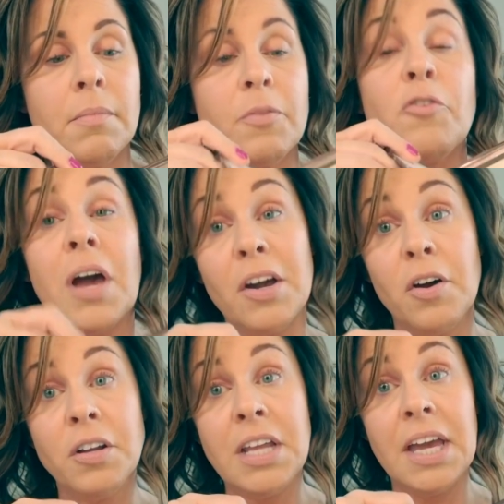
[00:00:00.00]
they're not
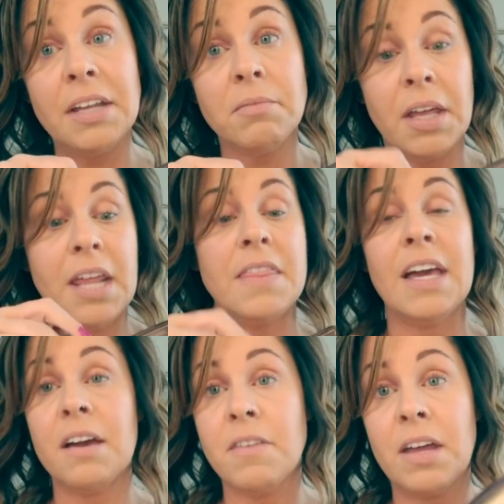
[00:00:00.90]
gone yet. And I
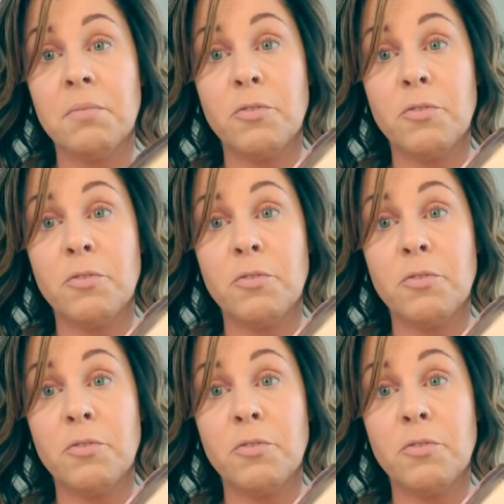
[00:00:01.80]
think I've had them